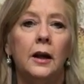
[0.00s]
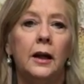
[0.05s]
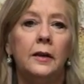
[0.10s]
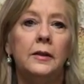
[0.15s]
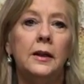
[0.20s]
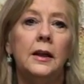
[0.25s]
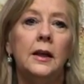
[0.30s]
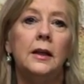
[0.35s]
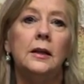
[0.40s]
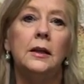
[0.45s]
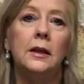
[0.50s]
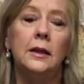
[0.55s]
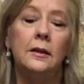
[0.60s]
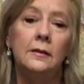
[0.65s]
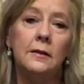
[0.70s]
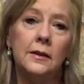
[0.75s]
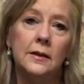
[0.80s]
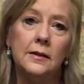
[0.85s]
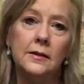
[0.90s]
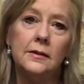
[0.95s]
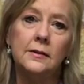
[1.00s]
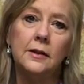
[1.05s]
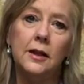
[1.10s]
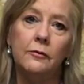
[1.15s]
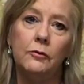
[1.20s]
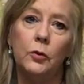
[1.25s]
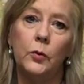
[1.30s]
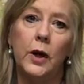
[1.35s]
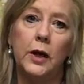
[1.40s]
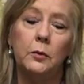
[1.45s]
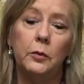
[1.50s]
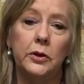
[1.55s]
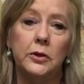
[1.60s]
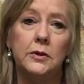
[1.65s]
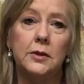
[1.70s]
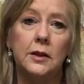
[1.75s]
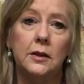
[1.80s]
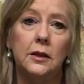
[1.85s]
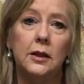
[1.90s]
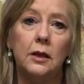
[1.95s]
And then in this giveaway, where
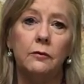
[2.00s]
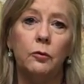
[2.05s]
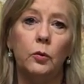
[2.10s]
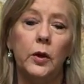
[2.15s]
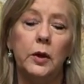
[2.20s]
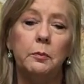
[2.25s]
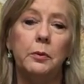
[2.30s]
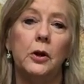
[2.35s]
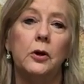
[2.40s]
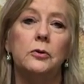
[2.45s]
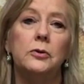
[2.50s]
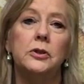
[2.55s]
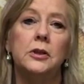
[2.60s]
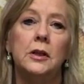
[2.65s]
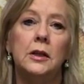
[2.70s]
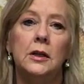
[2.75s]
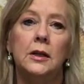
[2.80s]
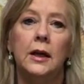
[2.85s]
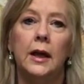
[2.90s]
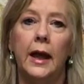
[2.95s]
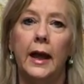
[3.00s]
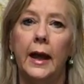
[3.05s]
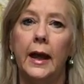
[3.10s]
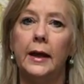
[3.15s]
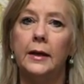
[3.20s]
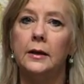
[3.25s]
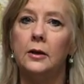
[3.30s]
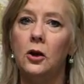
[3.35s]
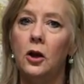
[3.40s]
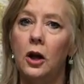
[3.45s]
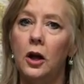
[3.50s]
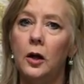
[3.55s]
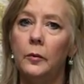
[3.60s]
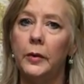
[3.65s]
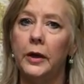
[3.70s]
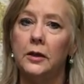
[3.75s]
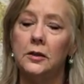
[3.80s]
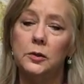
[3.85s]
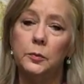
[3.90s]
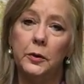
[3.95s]
you see the giveaway post, add a
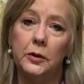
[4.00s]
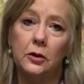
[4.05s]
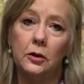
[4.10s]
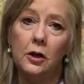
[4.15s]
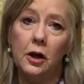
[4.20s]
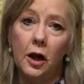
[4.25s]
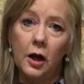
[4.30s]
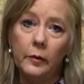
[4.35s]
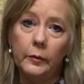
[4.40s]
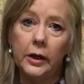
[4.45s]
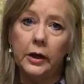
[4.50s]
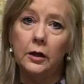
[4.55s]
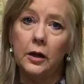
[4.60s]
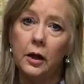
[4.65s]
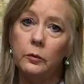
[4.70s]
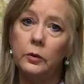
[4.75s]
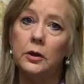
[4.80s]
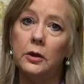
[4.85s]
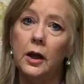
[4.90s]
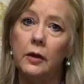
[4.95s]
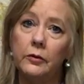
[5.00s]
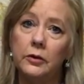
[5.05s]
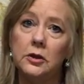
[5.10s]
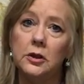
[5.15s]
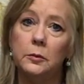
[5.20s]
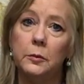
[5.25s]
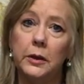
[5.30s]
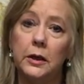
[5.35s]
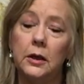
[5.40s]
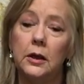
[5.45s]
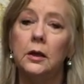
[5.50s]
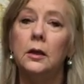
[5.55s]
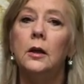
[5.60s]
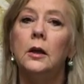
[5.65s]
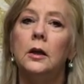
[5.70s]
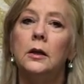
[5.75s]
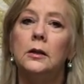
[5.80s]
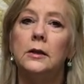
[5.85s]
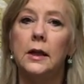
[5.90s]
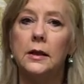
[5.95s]
comment. But the comment, I would love it to be,
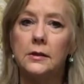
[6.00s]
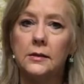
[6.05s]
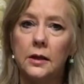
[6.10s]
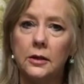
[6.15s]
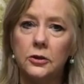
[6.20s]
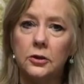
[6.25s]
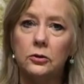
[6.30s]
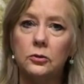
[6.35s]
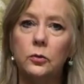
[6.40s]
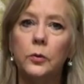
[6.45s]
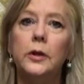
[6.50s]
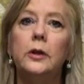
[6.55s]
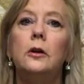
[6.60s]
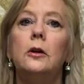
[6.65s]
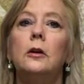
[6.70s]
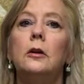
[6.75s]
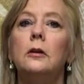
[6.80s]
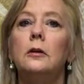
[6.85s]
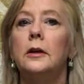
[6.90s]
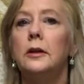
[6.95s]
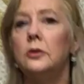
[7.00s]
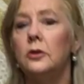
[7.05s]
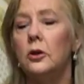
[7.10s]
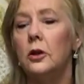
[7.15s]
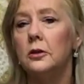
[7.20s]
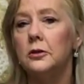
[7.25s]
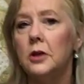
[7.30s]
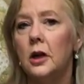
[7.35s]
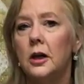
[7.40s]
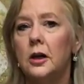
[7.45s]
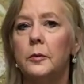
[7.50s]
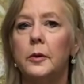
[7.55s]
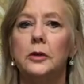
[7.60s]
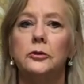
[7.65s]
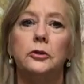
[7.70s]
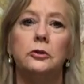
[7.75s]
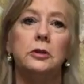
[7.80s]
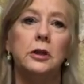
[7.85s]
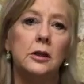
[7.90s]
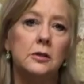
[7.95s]
yes, I do Twitter. Linda, I'll talk
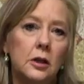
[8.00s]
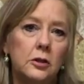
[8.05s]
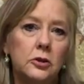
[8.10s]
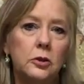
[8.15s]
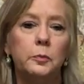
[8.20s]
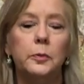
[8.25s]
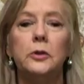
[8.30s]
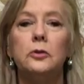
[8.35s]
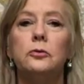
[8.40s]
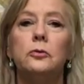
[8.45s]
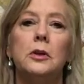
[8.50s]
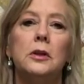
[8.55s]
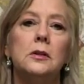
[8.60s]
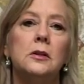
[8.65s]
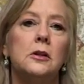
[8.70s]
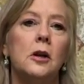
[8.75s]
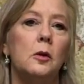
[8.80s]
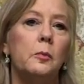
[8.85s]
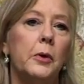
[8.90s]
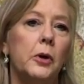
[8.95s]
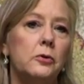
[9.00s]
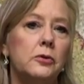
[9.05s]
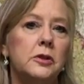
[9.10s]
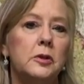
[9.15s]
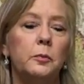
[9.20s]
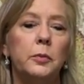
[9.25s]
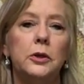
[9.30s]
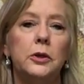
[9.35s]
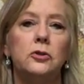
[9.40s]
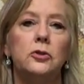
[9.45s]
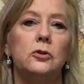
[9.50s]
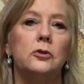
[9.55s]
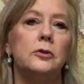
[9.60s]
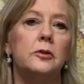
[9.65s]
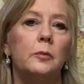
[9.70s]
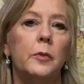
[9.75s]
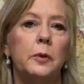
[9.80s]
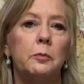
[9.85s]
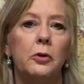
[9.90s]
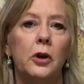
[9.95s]
about you. Yes, I do Pinterest. I'll post some
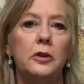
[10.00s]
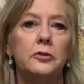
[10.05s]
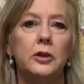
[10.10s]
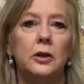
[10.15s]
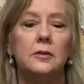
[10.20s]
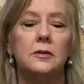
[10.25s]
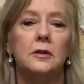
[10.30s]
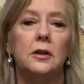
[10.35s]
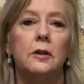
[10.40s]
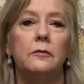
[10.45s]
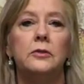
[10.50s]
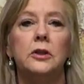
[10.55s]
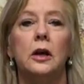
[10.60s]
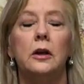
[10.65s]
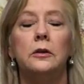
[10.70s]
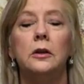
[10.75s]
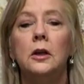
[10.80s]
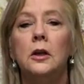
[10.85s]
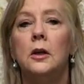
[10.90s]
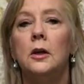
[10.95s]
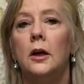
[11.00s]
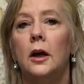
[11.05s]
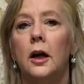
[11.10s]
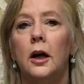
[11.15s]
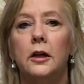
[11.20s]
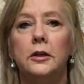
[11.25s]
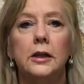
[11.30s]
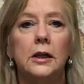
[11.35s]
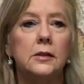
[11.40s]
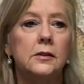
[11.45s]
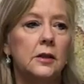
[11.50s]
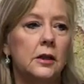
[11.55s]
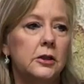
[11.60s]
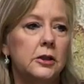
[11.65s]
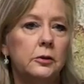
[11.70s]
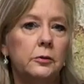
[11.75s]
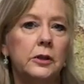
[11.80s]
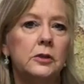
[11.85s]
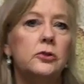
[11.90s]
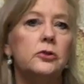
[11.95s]
pictures of my projects that I've done. Uh, yes, I
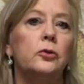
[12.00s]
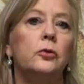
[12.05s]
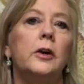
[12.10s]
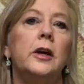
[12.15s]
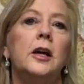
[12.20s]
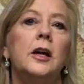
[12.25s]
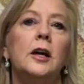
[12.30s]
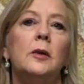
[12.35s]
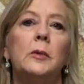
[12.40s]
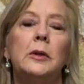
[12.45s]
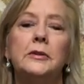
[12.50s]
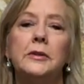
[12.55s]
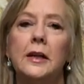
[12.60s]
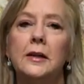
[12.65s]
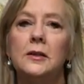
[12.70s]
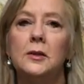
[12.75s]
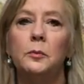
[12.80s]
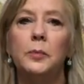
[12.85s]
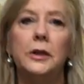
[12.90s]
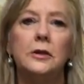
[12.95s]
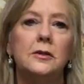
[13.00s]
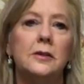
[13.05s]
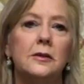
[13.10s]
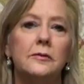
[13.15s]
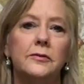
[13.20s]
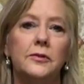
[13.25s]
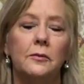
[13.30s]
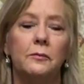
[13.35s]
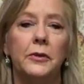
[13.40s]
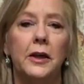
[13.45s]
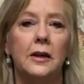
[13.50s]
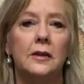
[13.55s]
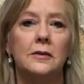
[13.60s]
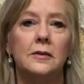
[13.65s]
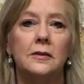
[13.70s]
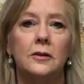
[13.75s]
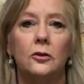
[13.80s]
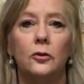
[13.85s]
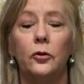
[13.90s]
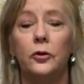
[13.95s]
do Instagram. I'll take some pics of some
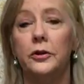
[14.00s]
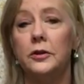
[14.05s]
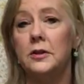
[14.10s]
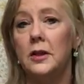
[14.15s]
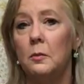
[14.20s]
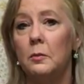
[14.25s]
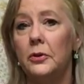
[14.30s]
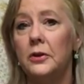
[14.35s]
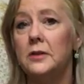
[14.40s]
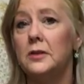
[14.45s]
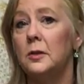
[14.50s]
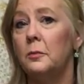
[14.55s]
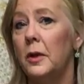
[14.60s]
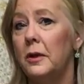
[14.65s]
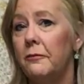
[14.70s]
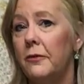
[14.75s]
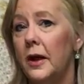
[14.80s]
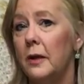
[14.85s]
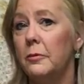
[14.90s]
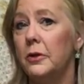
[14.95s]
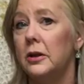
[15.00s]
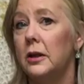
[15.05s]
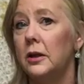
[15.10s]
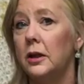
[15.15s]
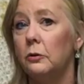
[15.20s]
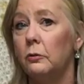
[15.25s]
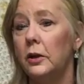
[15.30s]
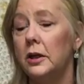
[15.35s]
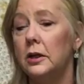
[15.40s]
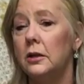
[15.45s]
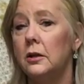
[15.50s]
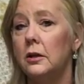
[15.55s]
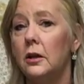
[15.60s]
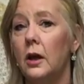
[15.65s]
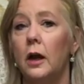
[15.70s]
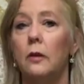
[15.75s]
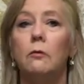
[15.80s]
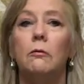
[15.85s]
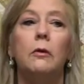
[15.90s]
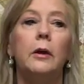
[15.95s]
things that, or the templates in my fabric getting ready to
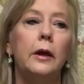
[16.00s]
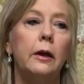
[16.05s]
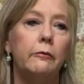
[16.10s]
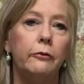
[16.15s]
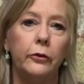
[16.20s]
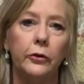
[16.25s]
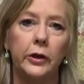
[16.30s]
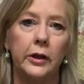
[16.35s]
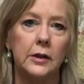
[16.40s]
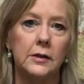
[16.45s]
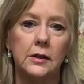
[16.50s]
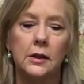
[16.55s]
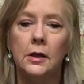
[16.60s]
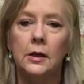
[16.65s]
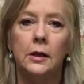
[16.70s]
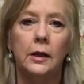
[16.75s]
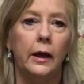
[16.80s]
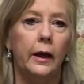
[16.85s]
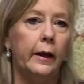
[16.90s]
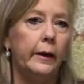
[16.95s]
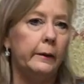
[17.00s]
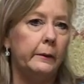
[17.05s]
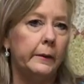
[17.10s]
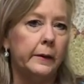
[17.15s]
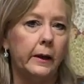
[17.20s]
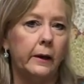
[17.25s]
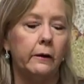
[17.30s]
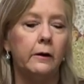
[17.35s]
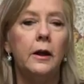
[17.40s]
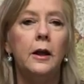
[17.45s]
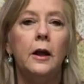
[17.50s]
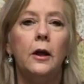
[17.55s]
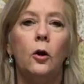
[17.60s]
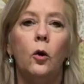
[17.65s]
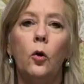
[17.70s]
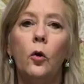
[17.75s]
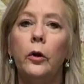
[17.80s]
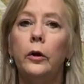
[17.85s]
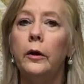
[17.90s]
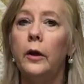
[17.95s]
cut, whatever it is. I don't care.
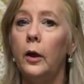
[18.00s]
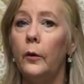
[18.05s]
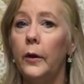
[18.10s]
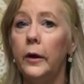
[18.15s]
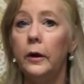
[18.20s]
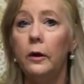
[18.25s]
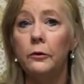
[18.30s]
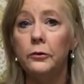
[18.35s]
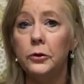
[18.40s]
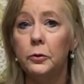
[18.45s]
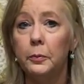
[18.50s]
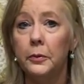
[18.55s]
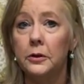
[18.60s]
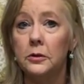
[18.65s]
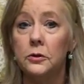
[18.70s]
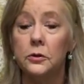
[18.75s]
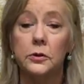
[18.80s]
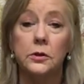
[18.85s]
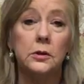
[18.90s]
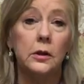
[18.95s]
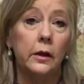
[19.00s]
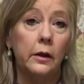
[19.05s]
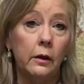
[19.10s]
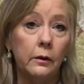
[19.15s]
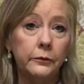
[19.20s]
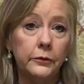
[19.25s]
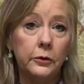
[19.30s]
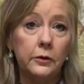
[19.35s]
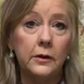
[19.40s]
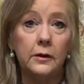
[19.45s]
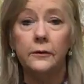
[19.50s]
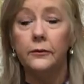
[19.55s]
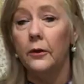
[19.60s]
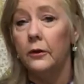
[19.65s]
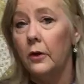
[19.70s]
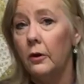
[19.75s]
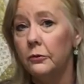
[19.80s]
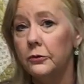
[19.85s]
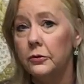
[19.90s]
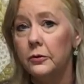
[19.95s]
Or no, I don't do Pinterest. I don't do this.
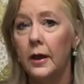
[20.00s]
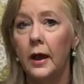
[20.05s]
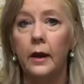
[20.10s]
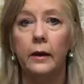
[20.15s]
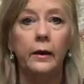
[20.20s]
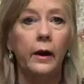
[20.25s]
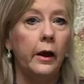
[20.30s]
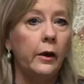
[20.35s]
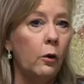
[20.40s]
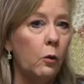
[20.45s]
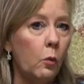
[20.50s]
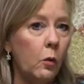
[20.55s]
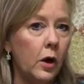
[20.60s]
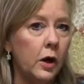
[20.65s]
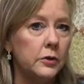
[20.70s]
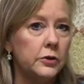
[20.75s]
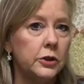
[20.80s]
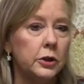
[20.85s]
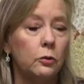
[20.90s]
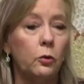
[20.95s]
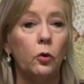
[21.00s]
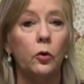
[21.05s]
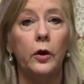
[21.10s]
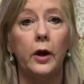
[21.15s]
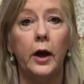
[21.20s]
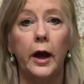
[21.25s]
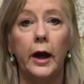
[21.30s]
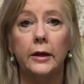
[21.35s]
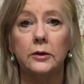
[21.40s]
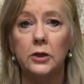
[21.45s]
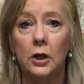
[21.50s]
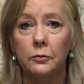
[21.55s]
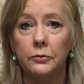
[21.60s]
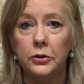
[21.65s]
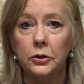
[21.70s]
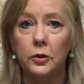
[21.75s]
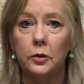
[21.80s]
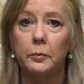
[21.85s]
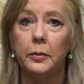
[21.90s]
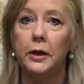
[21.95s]
I don't do that. And I don't want to. Or I
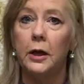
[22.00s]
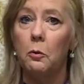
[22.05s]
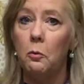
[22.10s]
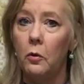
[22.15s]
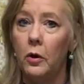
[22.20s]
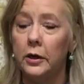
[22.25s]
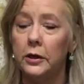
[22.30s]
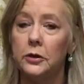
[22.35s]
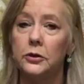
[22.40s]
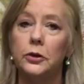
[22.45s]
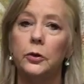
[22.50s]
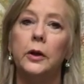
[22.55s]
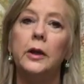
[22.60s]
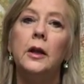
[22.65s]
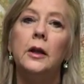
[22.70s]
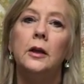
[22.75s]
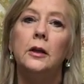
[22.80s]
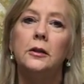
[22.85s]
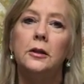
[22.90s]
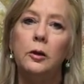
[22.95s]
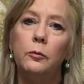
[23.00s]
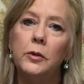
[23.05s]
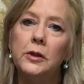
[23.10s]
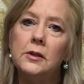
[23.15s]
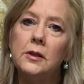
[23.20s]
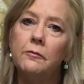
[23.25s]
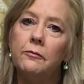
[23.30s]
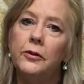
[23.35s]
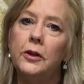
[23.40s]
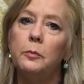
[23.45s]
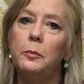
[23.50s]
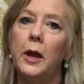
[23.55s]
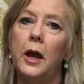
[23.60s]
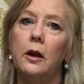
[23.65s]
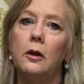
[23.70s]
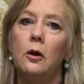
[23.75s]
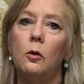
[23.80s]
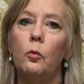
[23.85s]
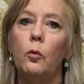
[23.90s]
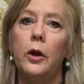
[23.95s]
don't do it, but I want to do it. Give me some
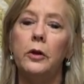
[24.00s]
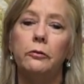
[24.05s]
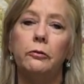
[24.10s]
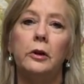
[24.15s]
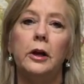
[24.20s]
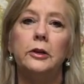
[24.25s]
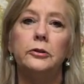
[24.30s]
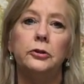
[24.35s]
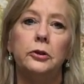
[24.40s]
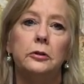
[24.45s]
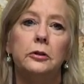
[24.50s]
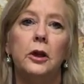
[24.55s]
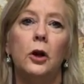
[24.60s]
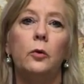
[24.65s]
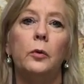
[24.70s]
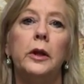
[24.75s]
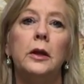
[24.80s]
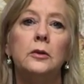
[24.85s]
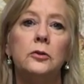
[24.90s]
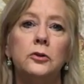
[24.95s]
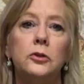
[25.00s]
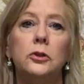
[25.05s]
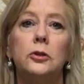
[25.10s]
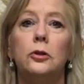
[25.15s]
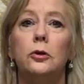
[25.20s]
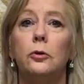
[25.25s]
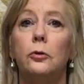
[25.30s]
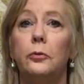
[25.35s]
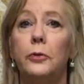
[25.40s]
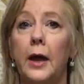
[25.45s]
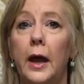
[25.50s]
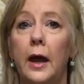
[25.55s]
feedback on whether I should go into